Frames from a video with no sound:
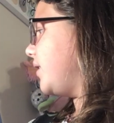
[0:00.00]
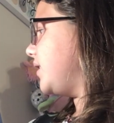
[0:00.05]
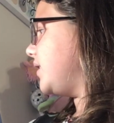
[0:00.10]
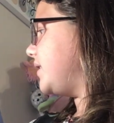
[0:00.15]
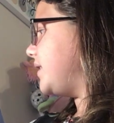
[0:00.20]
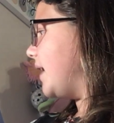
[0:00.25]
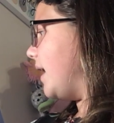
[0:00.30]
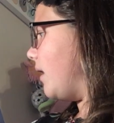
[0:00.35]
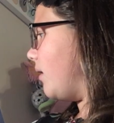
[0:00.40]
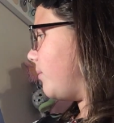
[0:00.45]
But
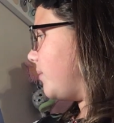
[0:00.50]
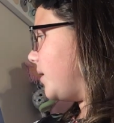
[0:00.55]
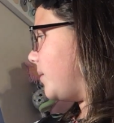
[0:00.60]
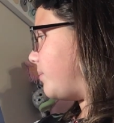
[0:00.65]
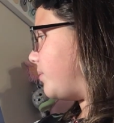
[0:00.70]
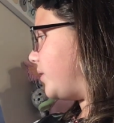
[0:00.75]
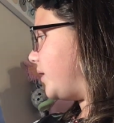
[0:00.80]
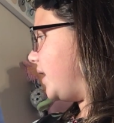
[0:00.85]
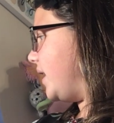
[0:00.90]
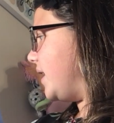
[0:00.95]
tell me,
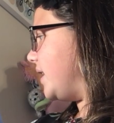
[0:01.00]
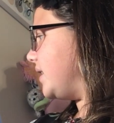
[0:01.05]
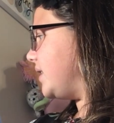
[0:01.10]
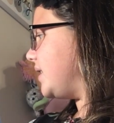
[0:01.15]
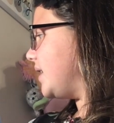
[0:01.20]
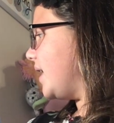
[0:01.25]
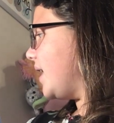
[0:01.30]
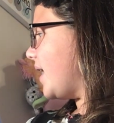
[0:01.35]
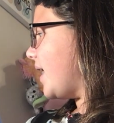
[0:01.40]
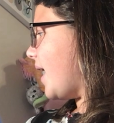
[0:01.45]
please,
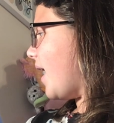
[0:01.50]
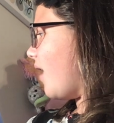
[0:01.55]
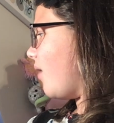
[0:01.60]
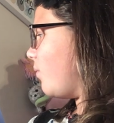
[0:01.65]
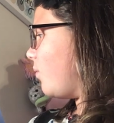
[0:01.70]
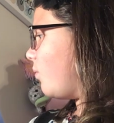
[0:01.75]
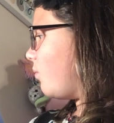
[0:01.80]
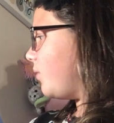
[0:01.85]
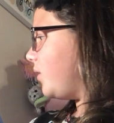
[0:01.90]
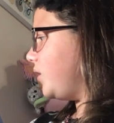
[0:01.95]
how
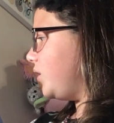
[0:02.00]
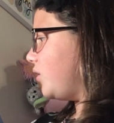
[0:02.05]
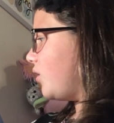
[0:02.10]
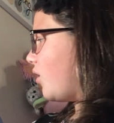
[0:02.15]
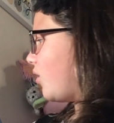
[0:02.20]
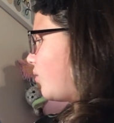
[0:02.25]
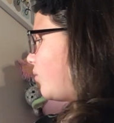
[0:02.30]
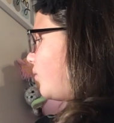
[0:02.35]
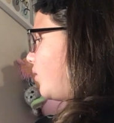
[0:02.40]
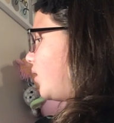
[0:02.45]
will we
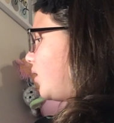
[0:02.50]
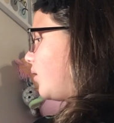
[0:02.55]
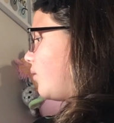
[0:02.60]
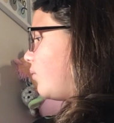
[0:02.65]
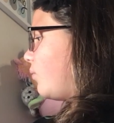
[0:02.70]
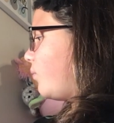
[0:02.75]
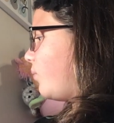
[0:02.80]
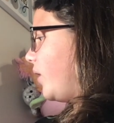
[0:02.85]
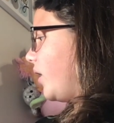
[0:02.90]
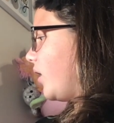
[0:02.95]
know
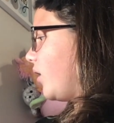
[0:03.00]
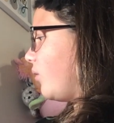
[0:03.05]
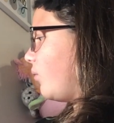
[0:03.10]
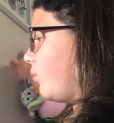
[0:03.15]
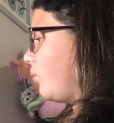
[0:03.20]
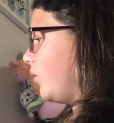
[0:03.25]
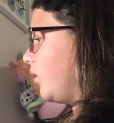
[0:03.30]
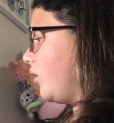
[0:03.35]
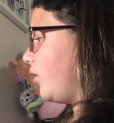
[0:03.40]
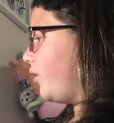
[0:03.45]
where
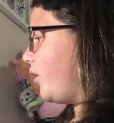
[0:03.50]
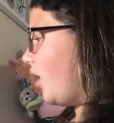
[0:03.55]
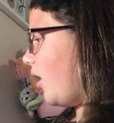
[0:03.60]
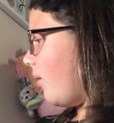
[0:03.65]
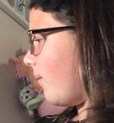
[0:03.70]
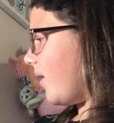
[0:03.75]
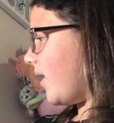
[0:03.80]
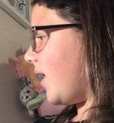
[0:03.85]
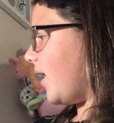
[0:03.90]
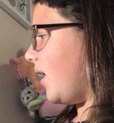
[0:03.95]
we're
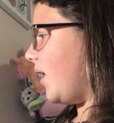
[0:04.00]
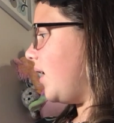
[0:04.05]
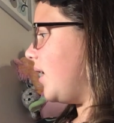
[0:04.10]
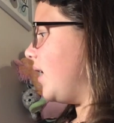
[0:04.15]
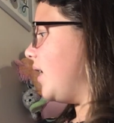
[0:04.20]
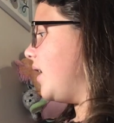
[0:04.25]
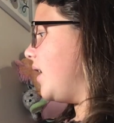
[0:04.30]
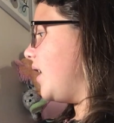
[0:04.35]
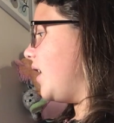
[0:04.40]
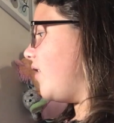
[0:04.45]
going?
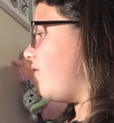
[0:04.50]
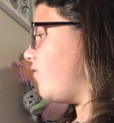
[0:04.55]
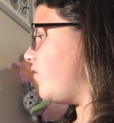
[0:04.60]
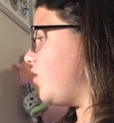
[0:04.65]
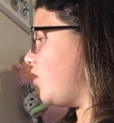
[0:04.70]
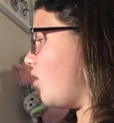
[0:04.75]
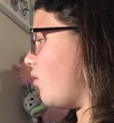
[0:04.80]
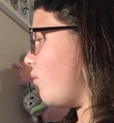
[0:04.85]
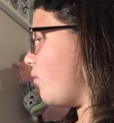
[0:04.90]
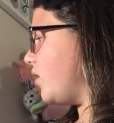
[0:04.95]
If
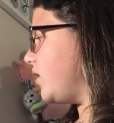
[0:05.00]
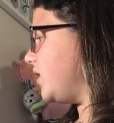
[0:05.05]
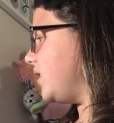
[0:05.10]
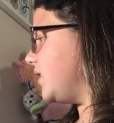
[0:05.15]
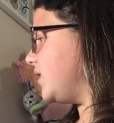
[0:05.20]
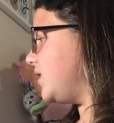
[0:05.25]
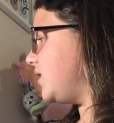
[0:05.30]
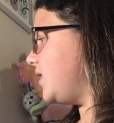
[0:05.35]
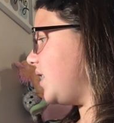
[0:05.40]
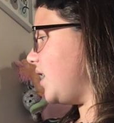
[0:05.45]
no one
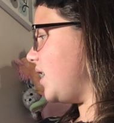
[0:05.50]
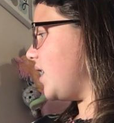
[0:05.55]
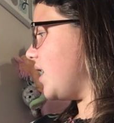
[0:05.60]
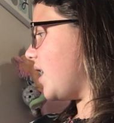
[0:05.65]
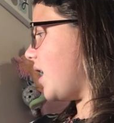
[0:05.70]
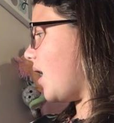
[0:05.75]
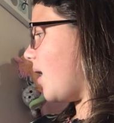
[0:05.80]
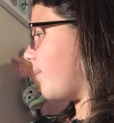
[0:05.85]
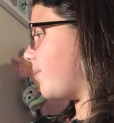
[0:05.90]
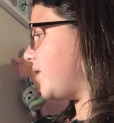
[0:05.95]
is
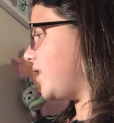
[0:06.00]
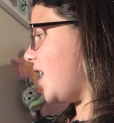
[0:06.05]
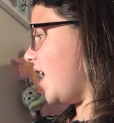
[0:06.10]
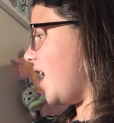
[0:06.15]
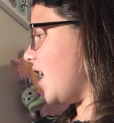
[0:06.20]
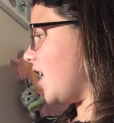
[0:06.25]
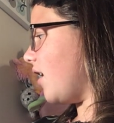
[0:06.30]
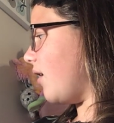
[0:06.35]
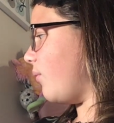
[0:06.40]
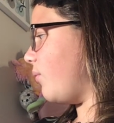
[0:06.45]
sitting up
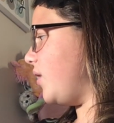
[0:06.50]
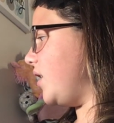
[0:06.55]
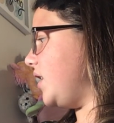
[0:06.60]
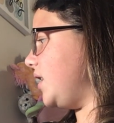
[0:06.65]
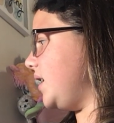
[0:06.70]
there, we